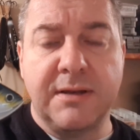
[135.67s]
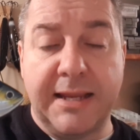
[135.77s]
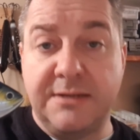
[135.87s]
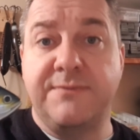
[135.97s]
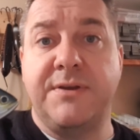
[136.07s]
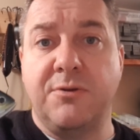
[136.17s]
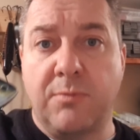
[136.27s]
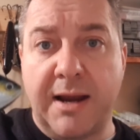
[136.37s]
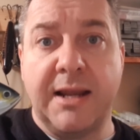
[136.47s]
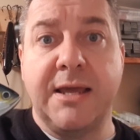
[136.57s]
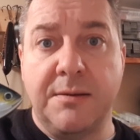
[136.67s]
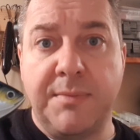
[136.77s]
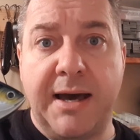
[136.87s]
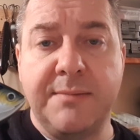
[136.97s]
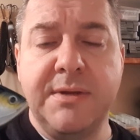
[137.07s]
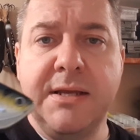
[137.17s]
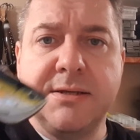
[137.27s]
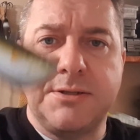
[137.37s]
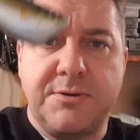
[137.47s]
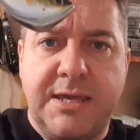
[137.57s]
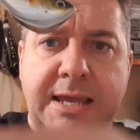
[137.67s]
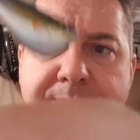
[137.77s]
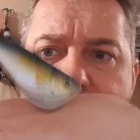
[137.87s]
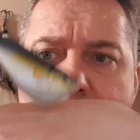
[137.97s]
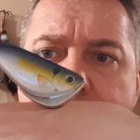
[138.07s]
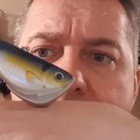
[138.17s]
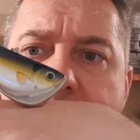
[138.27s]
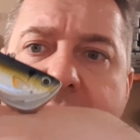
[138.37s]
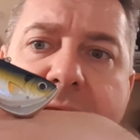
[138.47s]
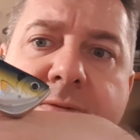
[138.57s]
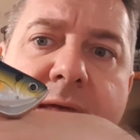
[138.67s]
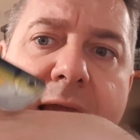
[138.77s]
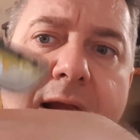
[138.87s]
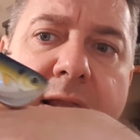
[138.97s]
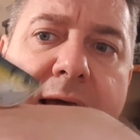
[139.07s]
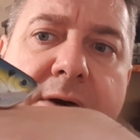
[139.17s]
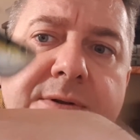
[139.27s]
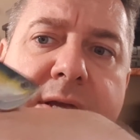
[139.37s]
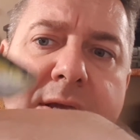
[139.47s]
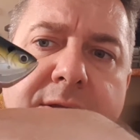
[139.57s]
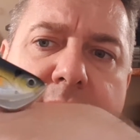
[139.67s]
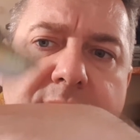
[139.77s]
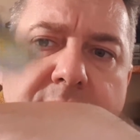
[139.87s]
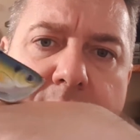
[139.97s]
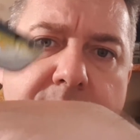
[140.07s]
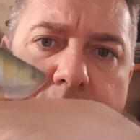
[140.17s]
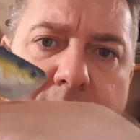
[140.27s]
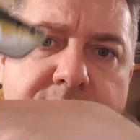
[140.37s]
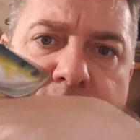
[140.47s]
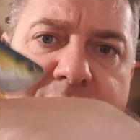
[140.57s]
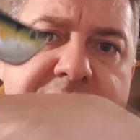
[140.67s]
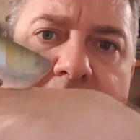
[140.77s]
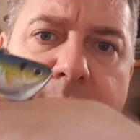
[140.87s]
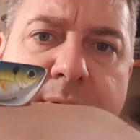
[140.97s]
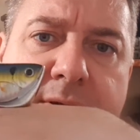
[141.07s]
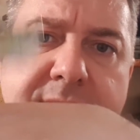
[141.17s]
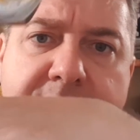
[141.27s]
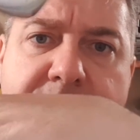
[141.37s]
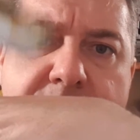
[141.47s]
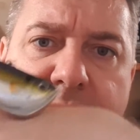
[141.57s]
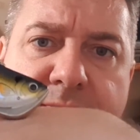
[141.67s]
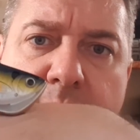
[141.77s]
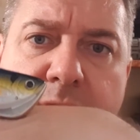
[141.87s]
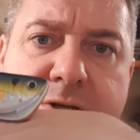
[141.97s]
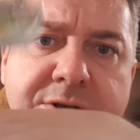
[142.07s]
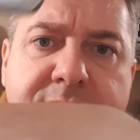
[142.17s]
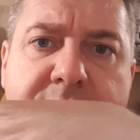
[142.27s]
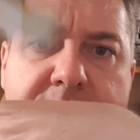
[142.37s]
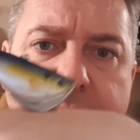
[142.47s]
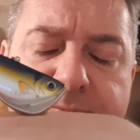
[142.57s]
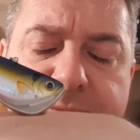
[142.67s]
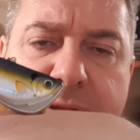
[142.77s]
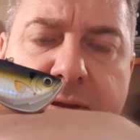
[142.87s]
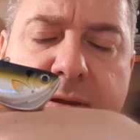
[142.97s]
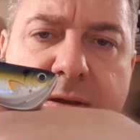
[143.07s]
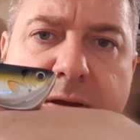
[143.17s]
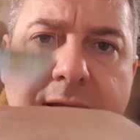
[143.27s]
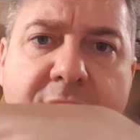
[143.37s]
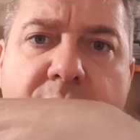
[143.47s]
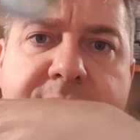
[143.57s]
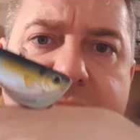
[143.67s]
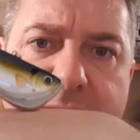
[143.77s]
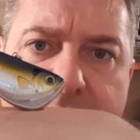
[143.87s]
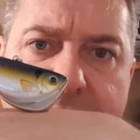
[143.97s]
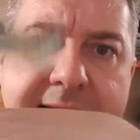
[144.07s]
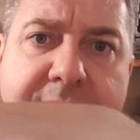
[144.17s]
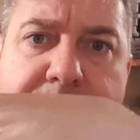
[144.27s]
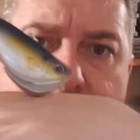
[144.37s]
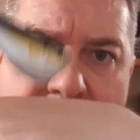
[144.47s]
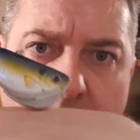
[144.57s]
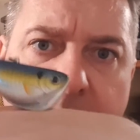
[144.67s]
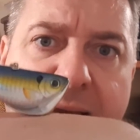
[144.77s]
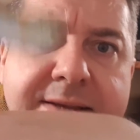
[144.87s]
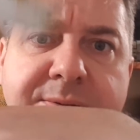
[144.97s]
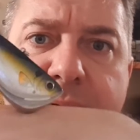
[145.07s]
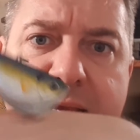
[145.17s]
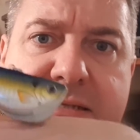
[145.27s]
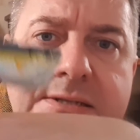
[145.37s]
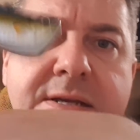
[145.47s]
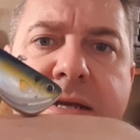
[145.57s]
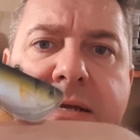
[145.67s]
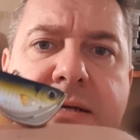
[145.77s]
like to feed directly on bottom. So you keep that bait in that cloud. You're twitching up in 3 to 4 inch increments and then letting it pound back to base,